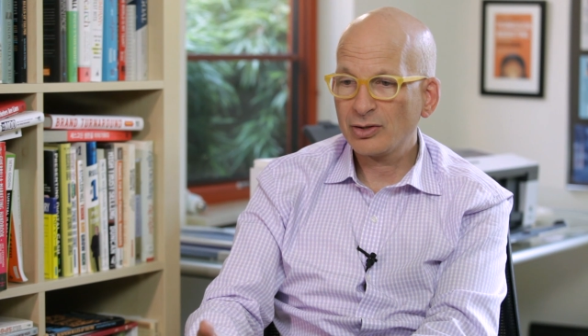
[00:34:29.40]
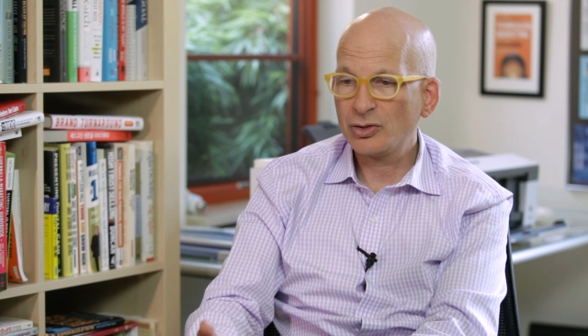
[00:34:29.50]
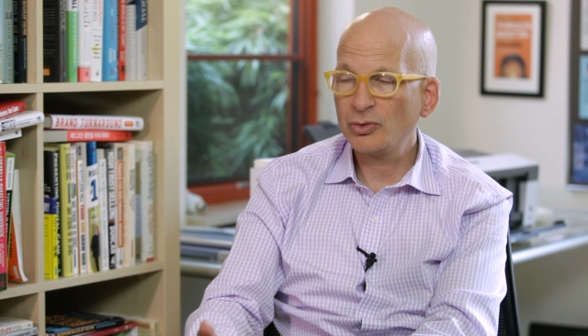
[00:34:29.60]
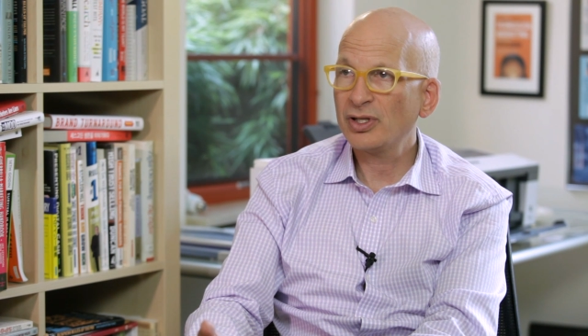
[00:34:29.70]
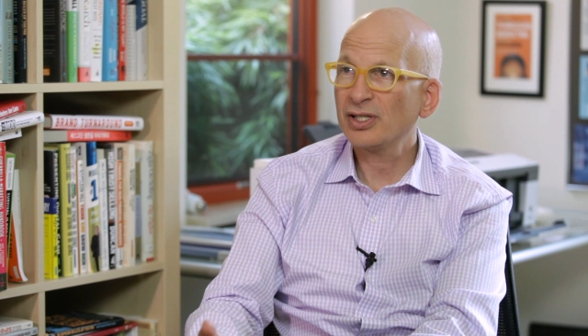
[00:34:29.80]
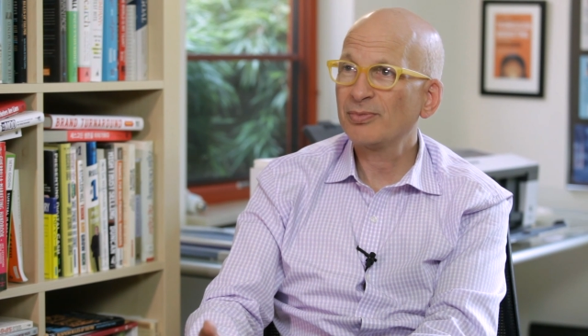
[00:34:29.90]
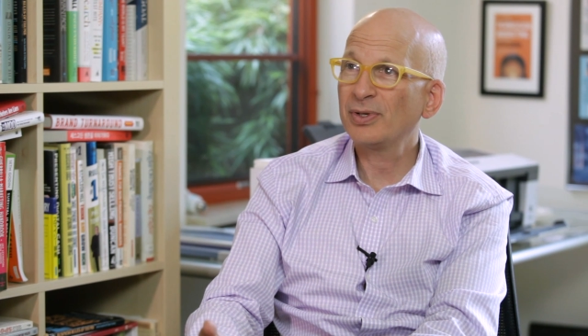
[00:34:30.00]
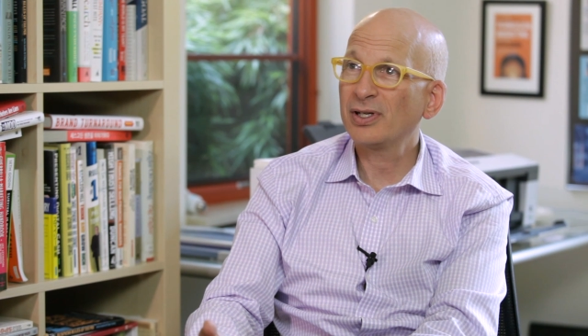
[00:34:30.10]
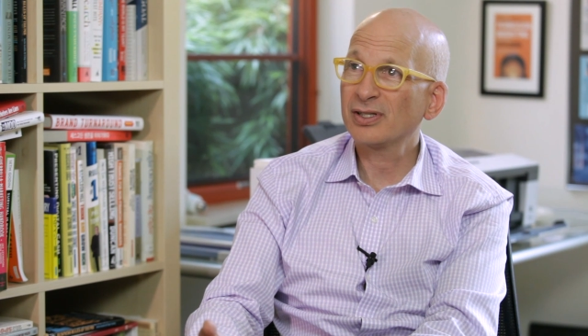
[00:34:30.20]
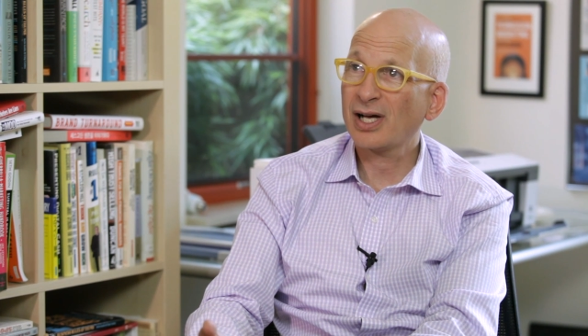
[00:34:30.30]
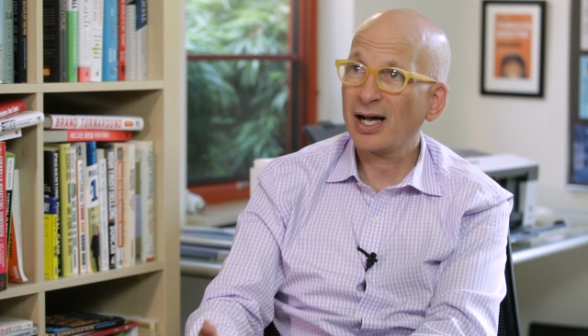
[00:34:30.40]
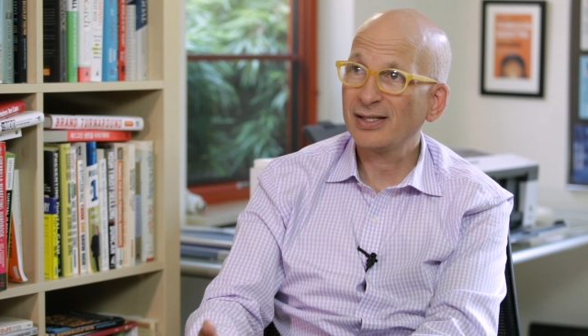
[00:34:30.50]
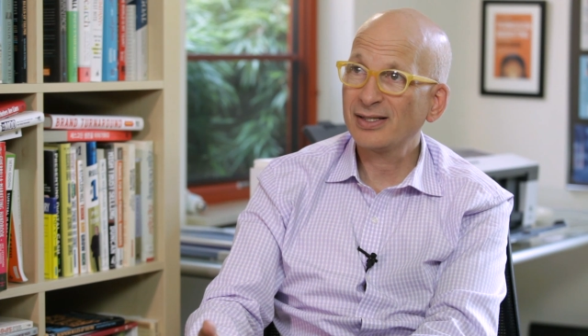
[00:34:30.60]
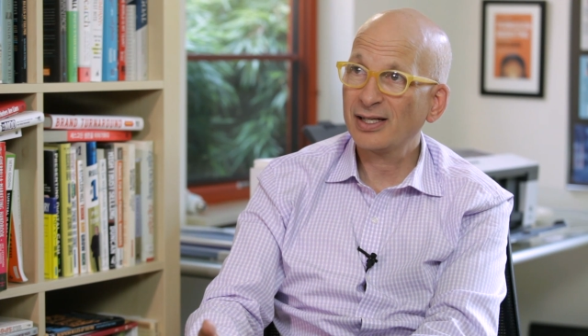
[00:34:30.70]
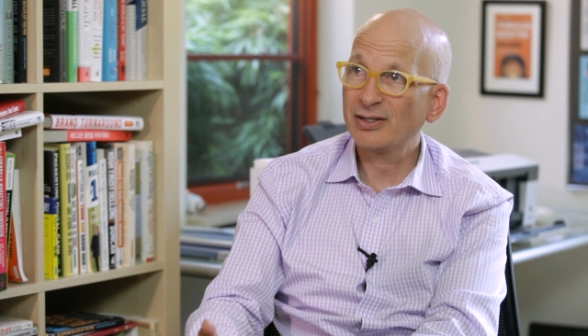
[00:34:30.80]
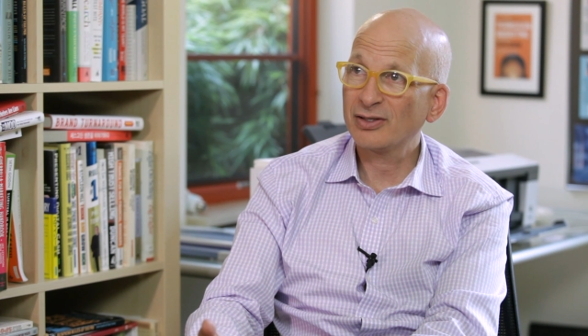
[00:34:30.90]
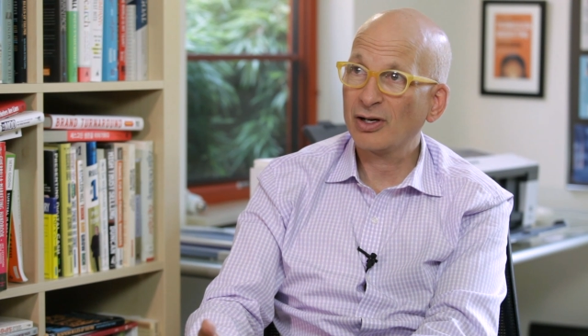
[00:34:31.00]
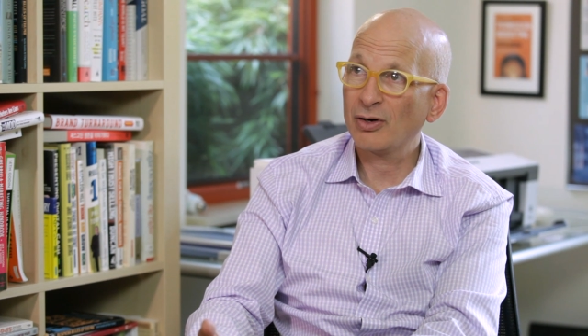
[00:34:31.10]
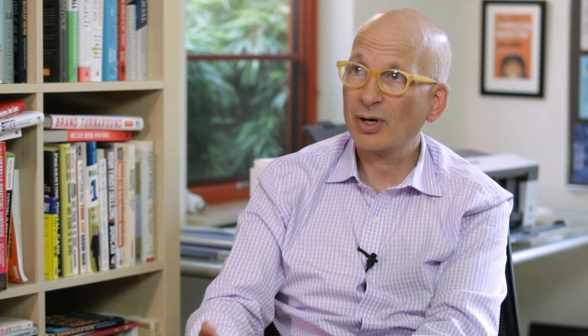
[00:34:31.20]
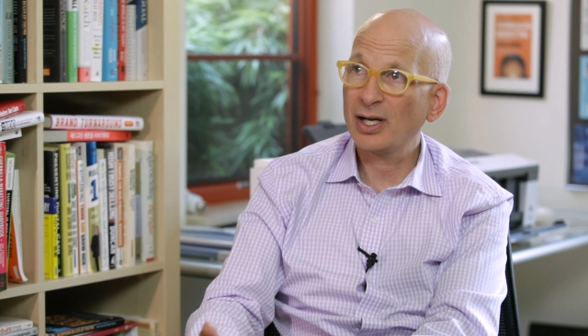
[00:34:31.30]
do this because I said
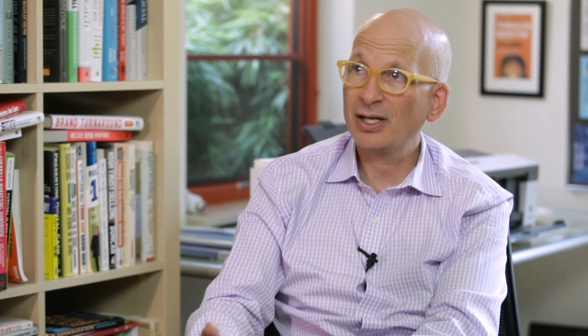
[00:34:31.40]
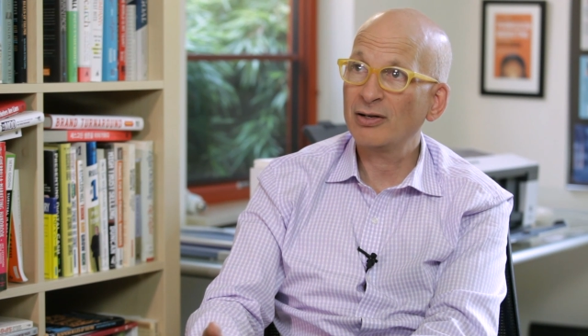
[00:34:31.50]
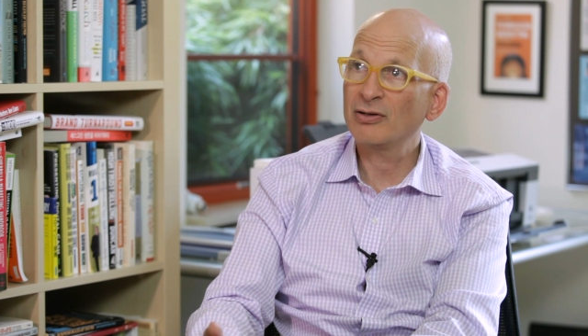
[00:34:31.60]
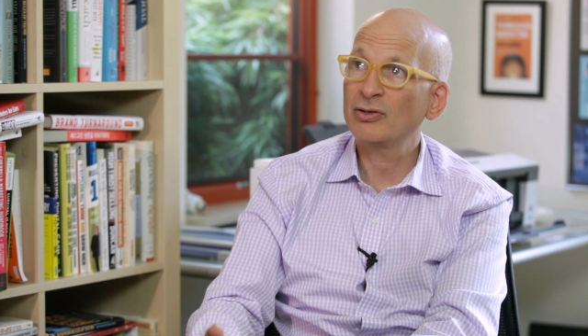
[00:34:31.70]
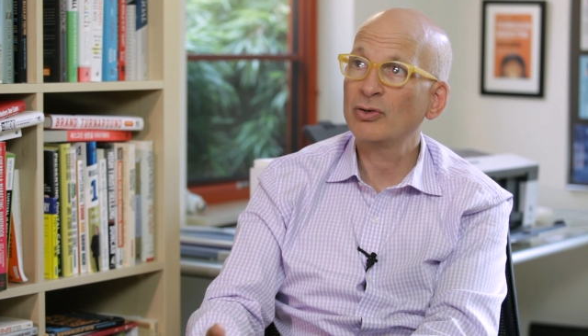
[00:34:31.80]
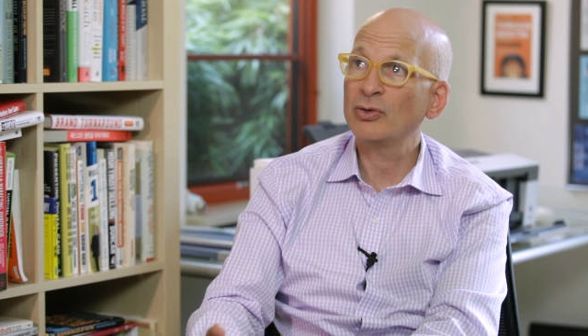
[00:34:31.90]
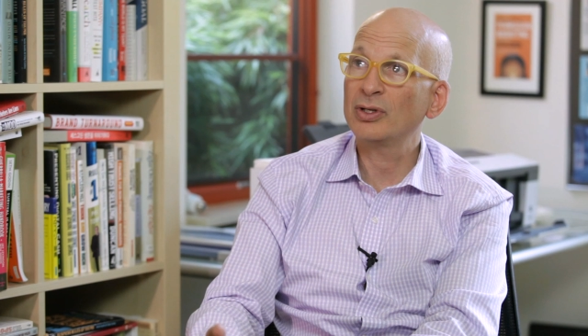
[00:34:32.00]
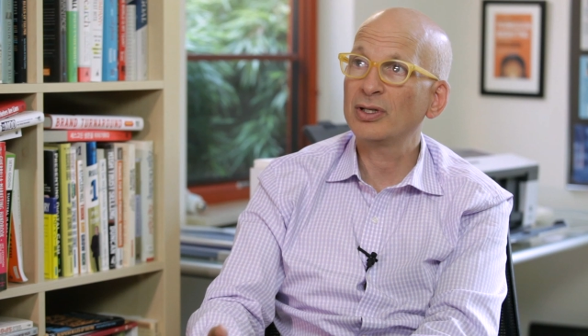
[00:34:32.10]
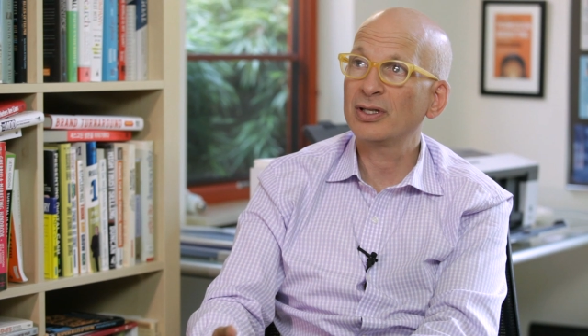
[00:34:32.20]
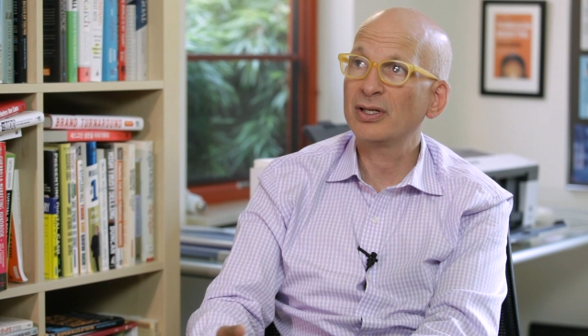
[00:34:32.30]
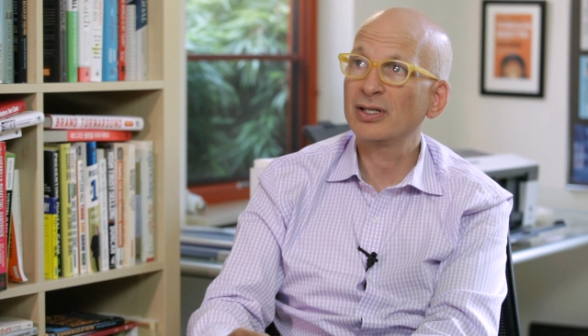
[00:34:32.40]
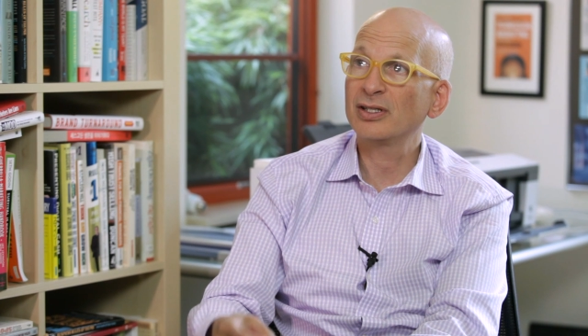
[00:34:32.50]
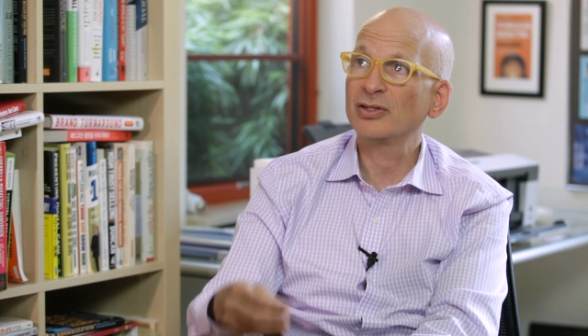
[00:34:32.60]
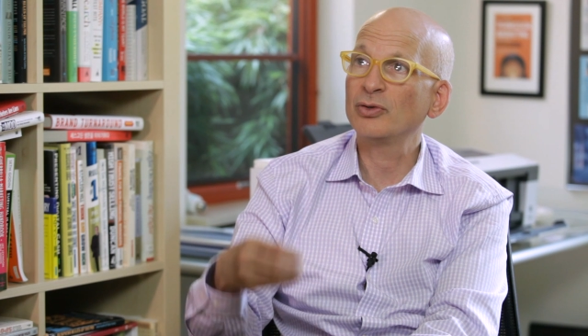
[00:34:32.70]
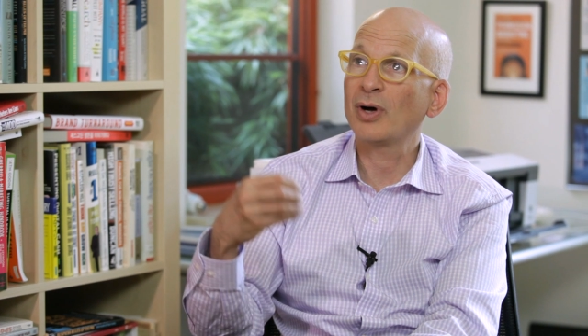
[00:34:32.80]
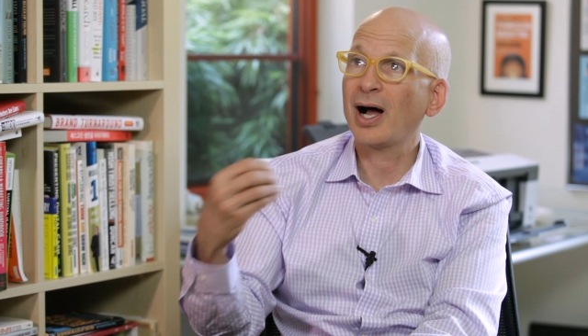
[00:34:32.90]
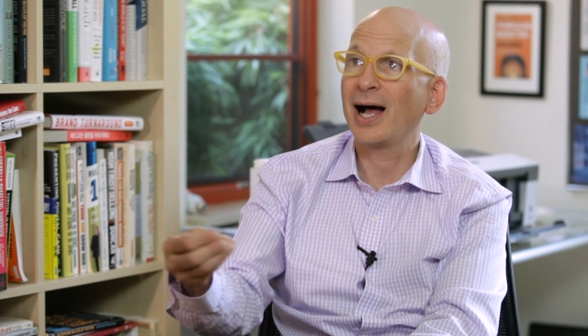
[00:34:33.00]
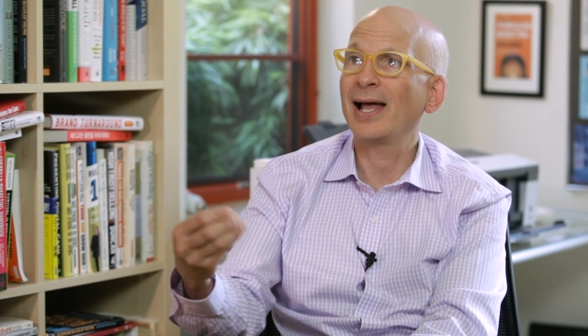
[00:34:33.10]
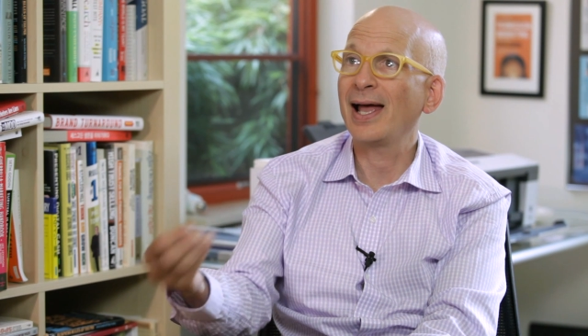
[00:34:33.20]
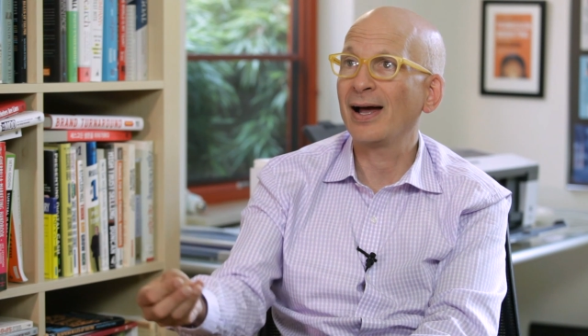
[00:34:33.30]
so, and this is who
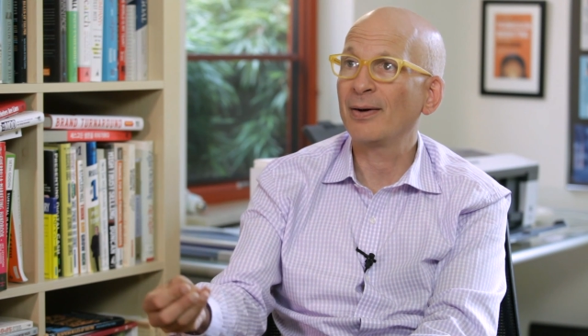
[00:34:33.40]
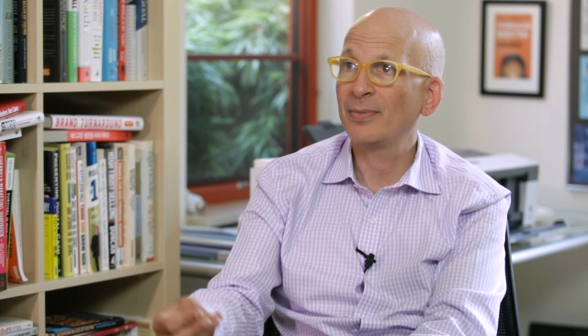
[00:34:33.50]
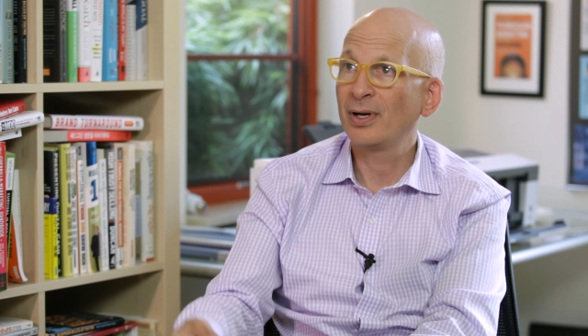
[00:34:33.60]
I am.